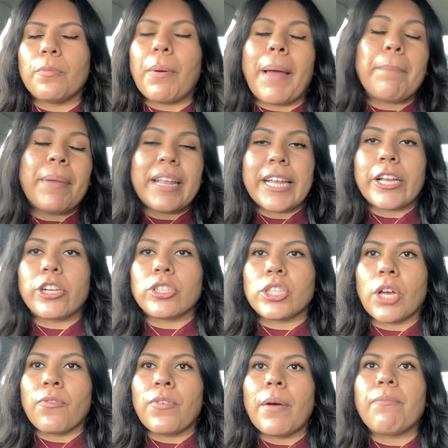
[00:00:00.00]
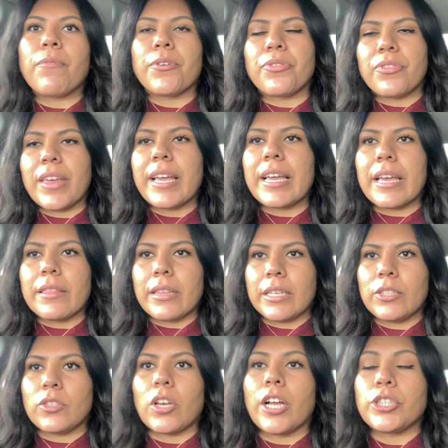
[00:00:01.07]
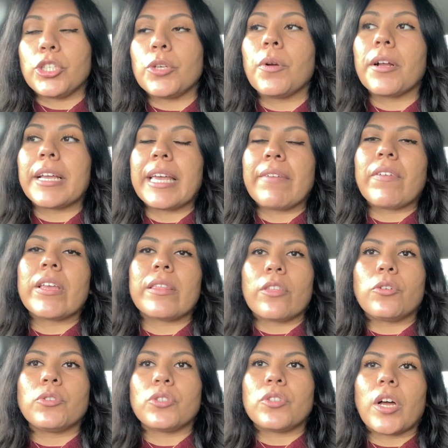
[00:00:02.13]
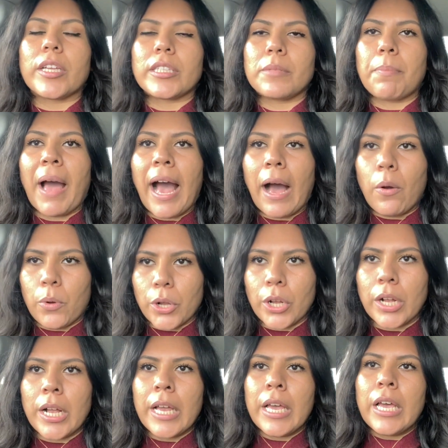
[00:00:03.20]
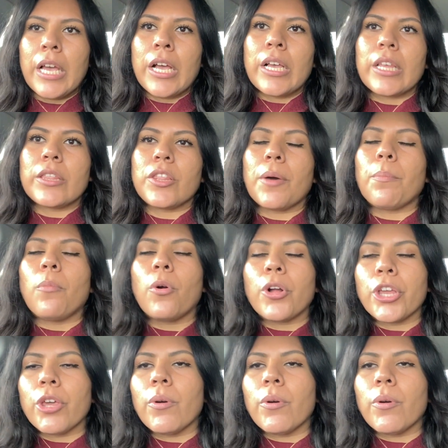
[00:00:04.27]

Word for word: beating yourself up for thinking these thoughts. You are giving those thoughts power. The more you